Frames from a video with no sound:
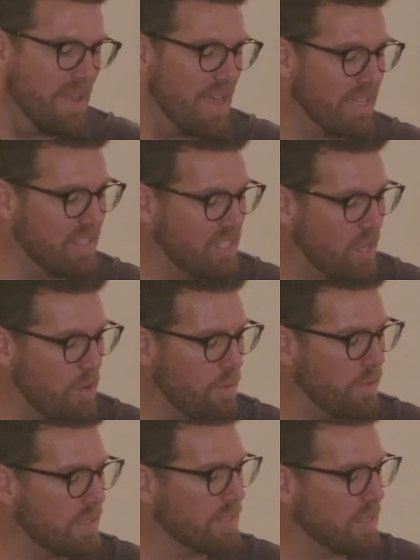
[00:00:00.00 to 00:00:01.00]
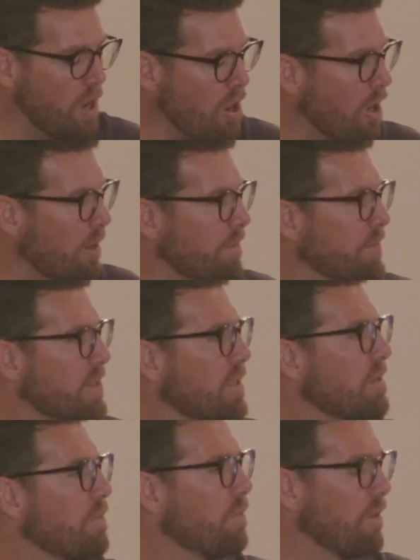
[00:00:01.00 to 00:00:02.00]
And so Psalms
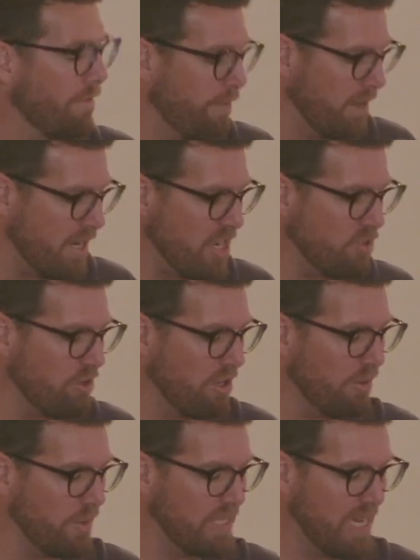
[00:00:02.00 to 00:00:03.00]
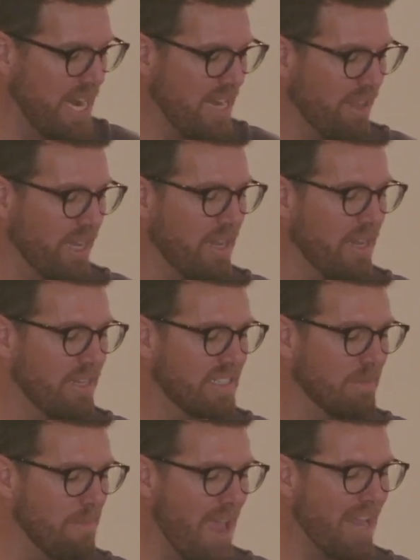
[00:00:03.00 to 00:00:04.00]
were for Israel is saying like
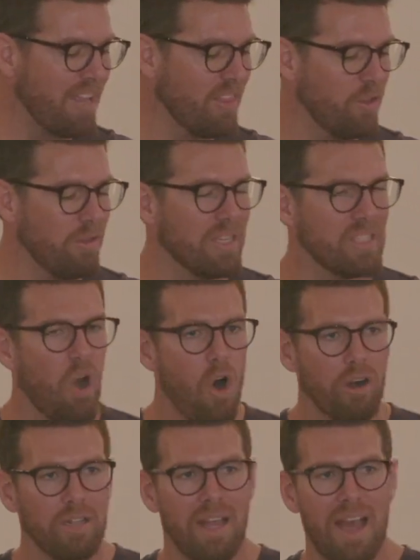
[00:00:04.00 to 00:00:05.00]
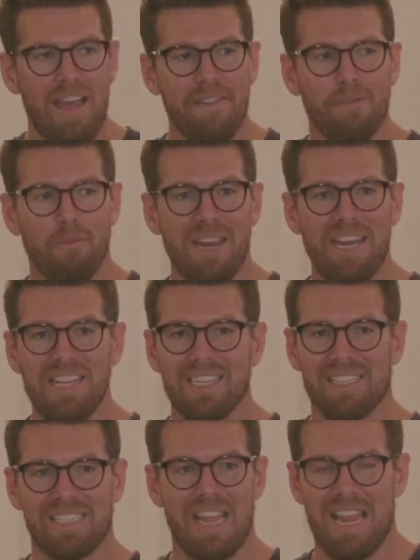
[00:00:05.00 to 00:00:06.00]
to make it through this hard life, we need
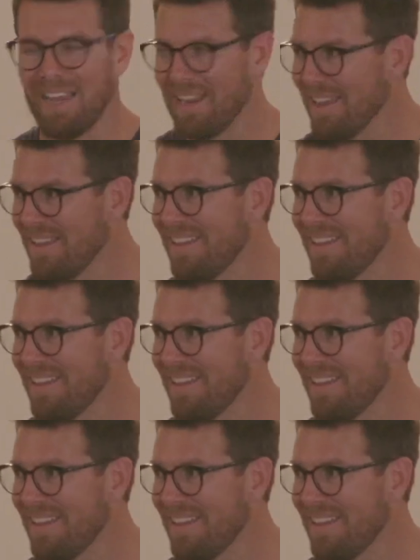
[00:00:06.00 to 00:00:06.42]
to sing.